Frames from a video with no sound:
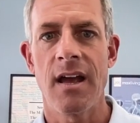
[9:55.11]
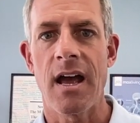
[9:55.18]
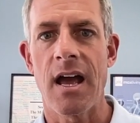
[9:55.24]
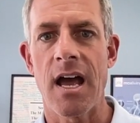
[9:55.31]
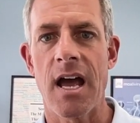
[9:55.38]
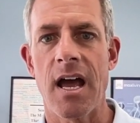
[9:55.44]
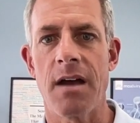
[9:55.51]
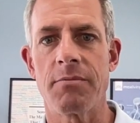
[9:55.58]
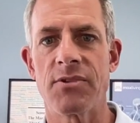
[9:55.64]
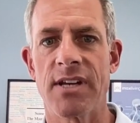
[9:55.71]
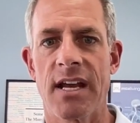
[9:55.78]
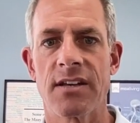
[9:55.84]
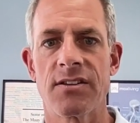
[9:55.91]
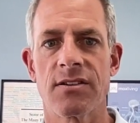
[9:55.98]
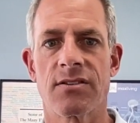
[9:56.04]
uh,
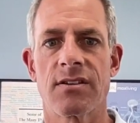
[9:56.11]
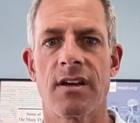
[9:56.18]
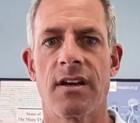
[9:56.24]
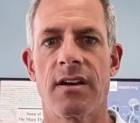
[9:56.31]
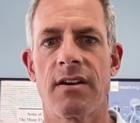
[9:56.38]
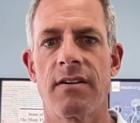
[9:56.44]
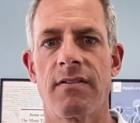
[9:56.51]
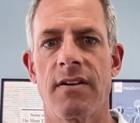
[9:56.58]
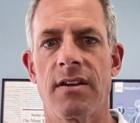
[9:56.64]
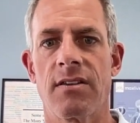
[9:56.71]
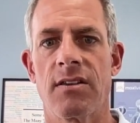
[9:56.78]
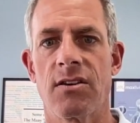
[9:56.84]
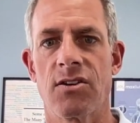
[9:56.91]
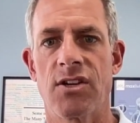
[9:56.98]
chances uh,